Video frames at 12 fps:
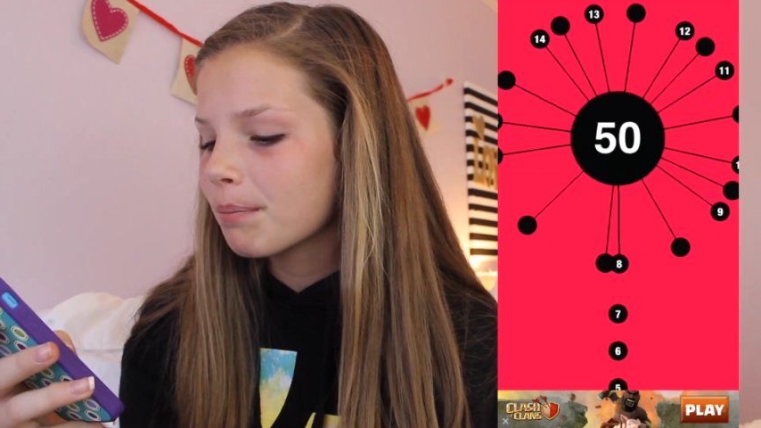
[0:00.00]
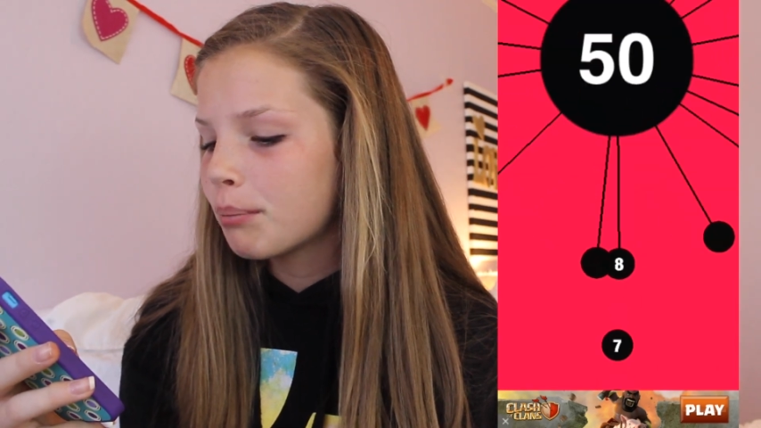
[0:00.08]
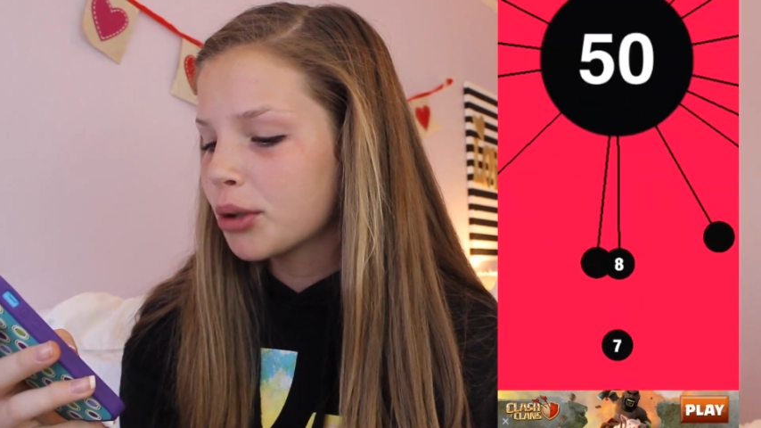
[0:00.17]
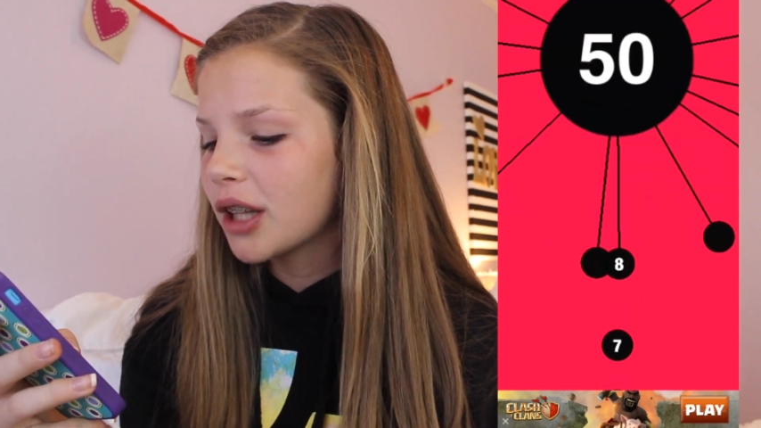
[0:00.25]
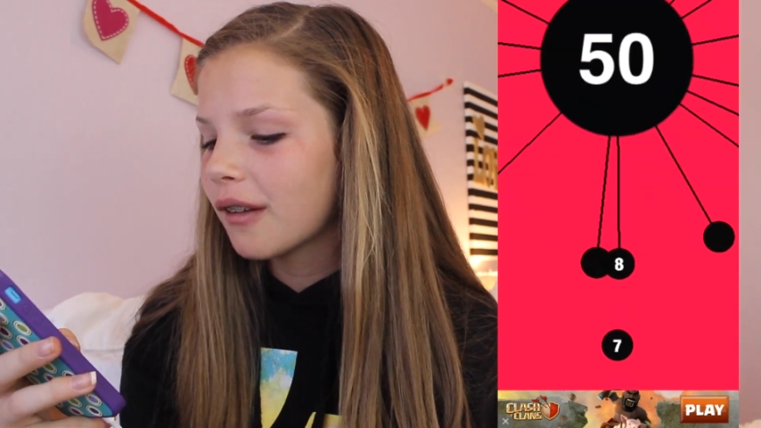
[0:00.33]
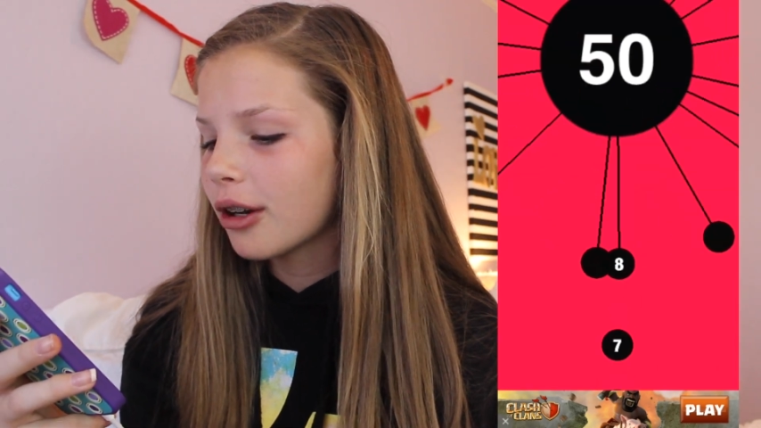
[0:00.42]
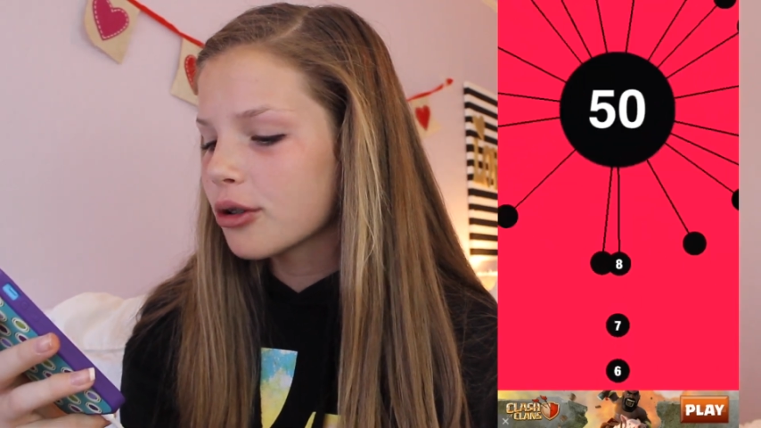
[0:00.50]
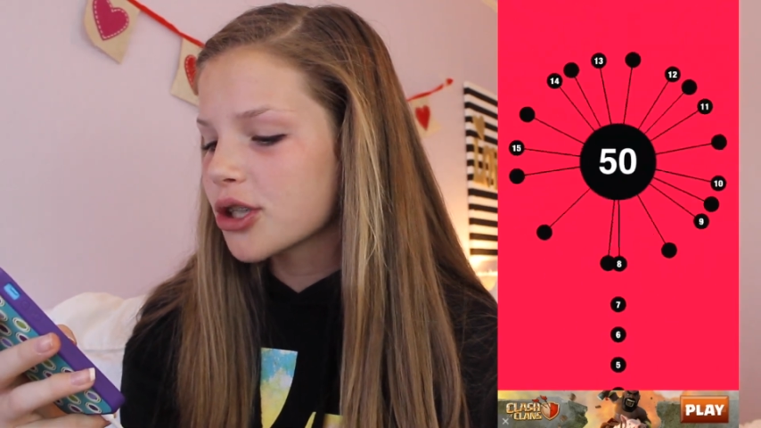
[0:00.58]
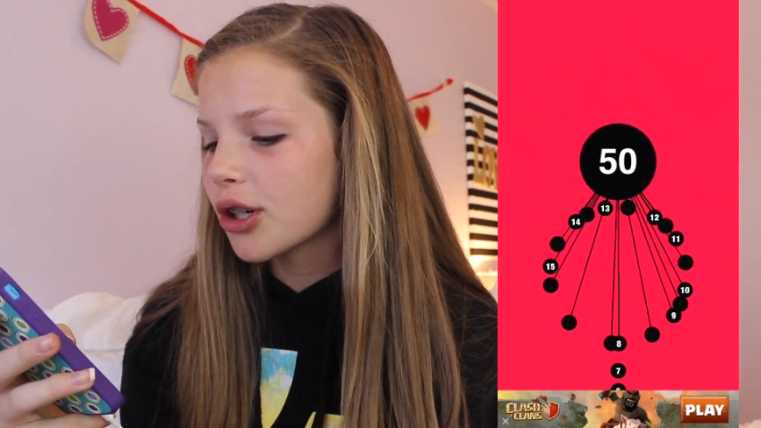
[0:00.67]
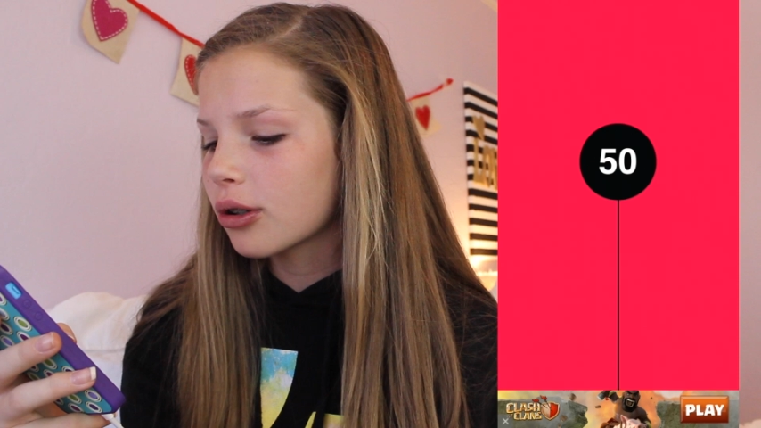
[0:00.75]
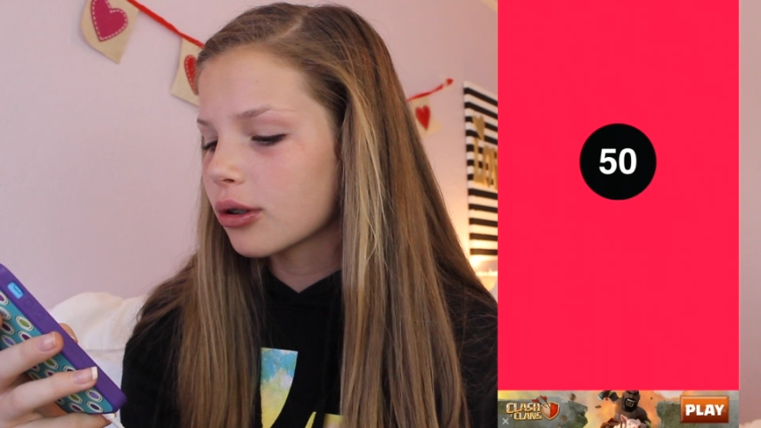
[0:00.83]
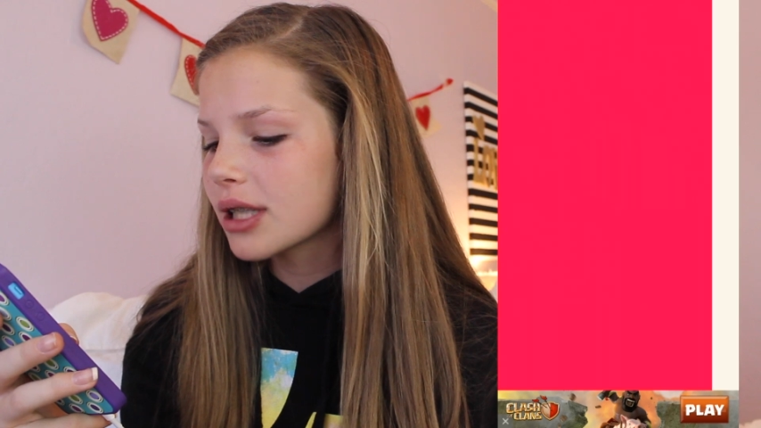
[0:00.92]
put the little
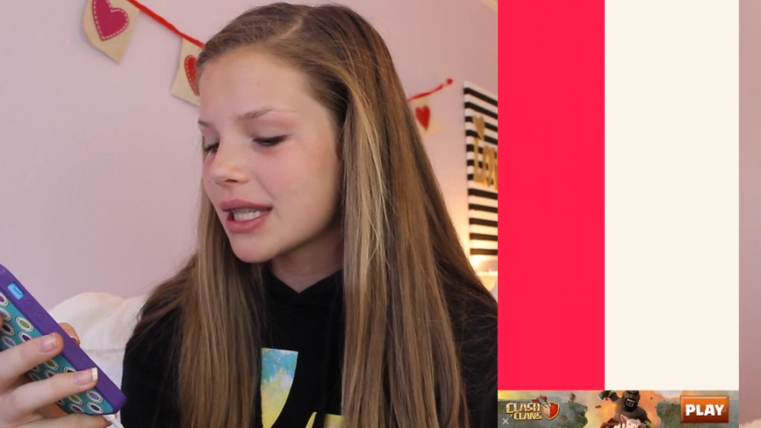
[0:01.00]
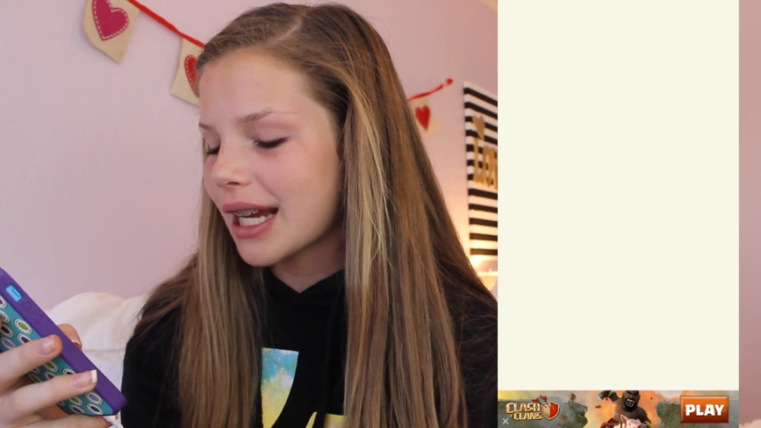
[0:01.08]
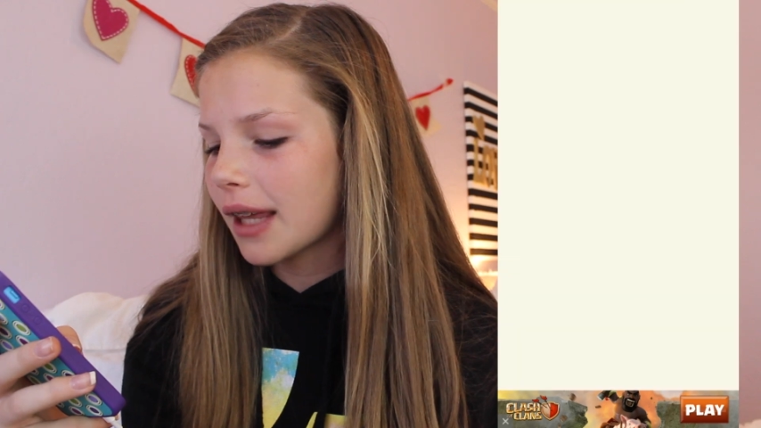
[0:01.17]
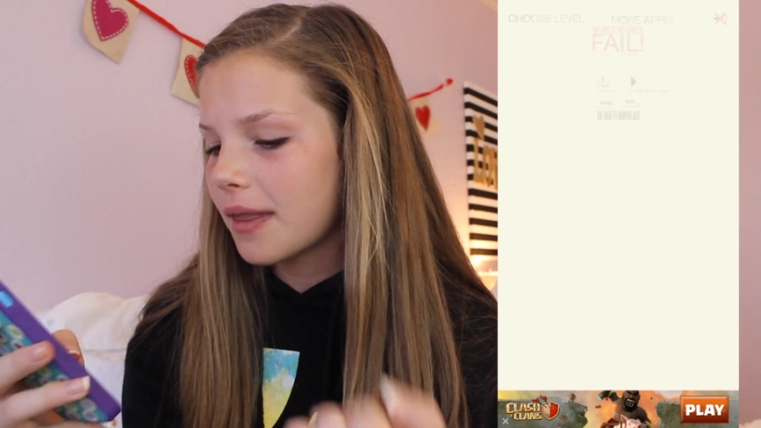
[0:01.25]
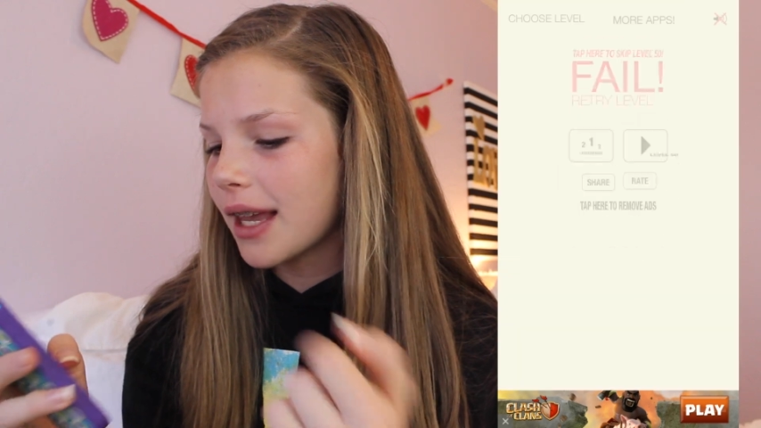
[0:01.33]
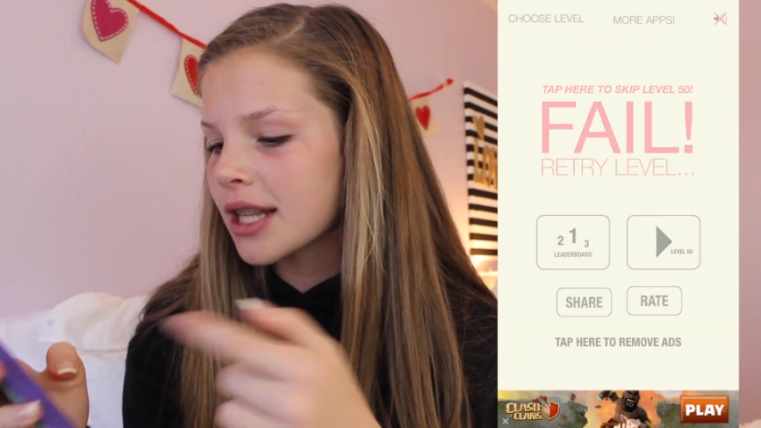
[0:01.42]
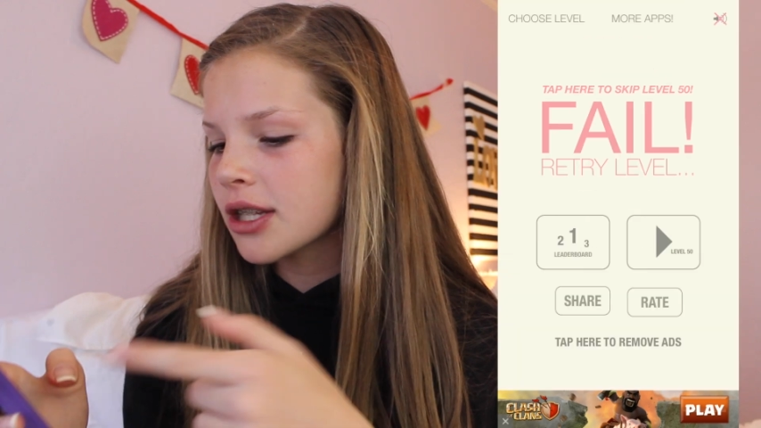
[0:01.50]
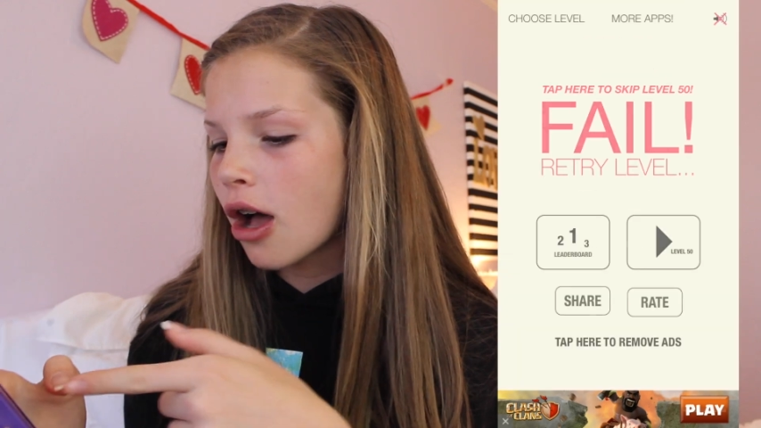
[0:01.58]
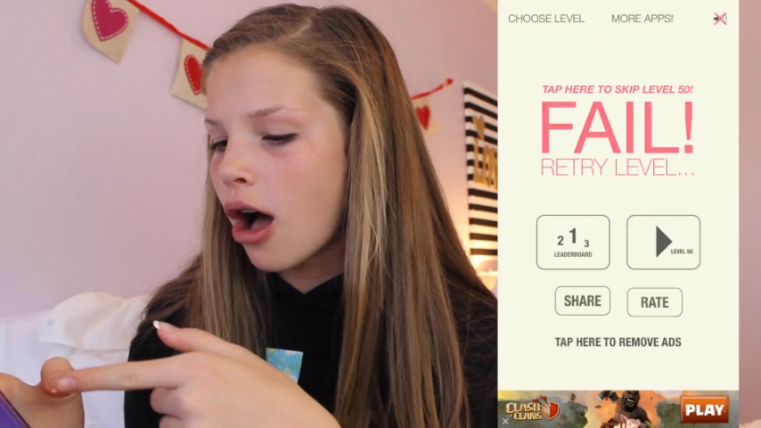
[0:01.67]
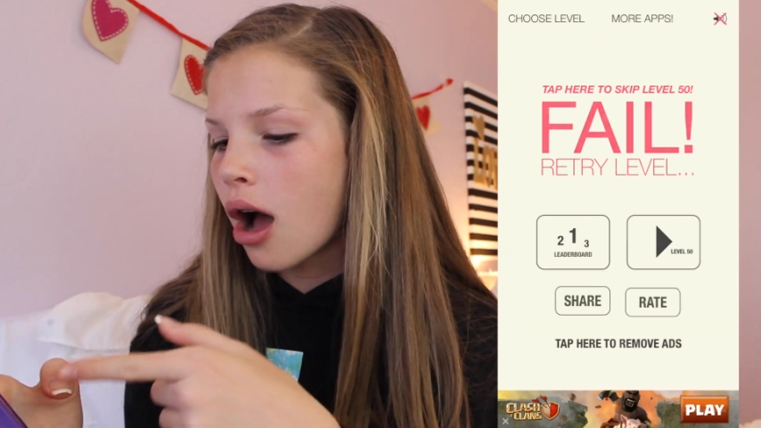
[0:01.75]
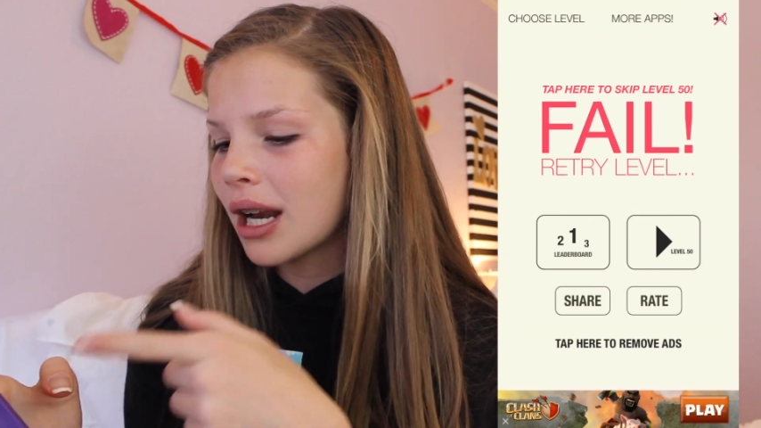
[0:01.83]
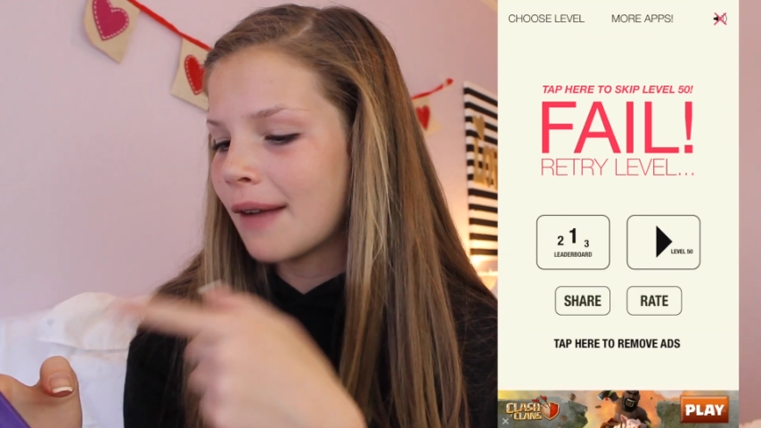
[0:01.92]
circle stick things
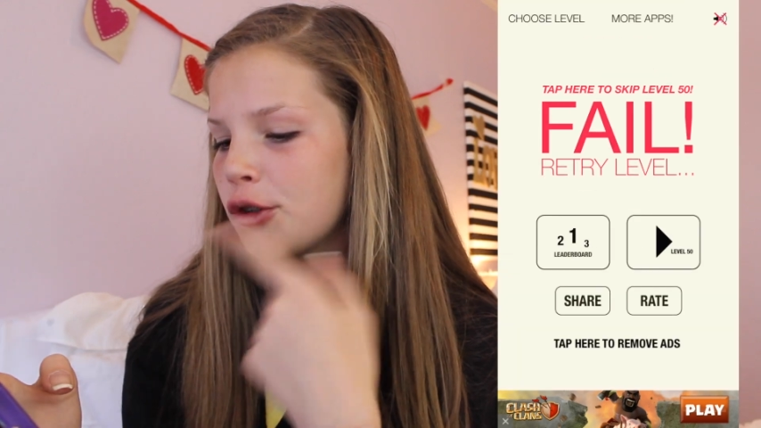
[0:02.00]
on.